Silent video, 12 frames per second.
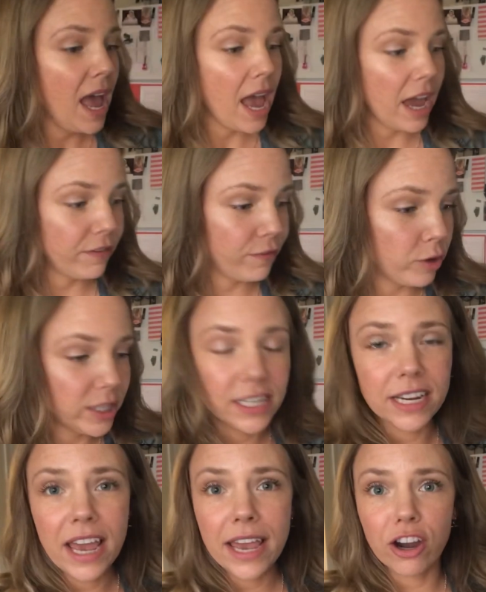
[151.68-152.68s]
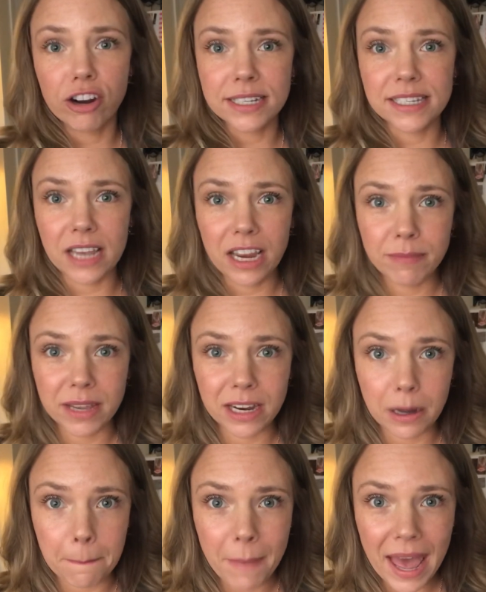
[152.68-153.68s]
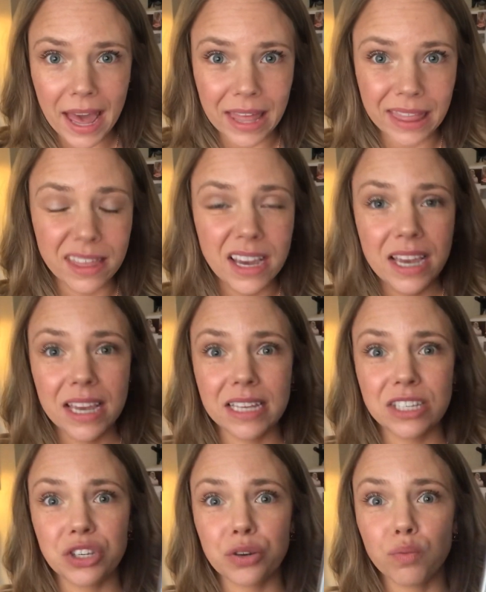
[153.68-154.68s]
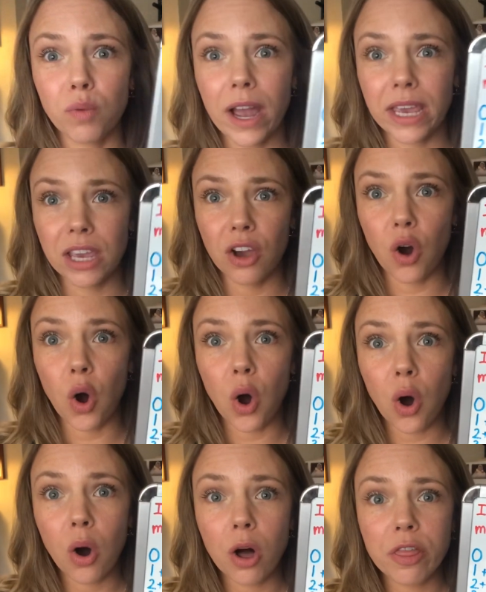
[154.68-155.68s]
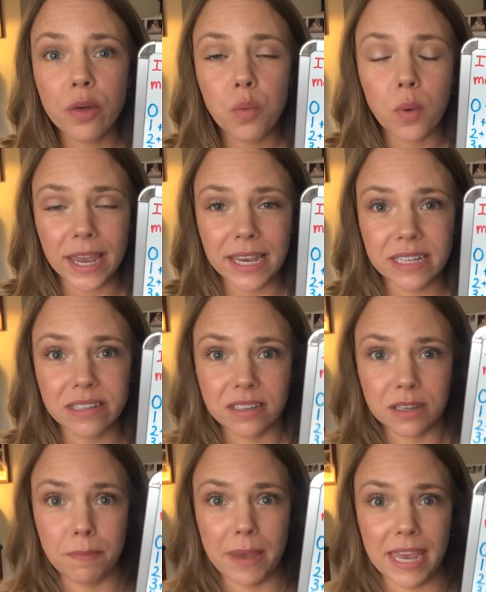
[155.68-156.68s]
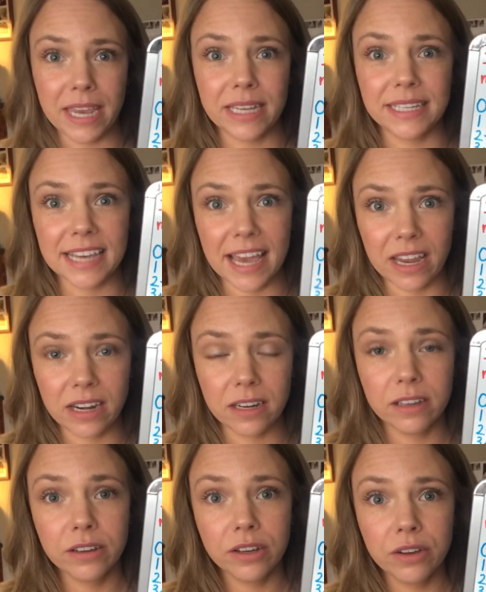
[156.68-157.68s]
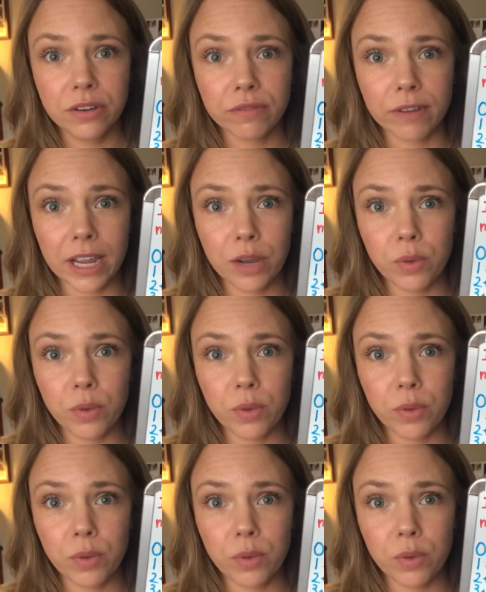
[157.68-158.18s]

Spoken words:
And for today, our assignment in math is to write all the ways to make 10, right?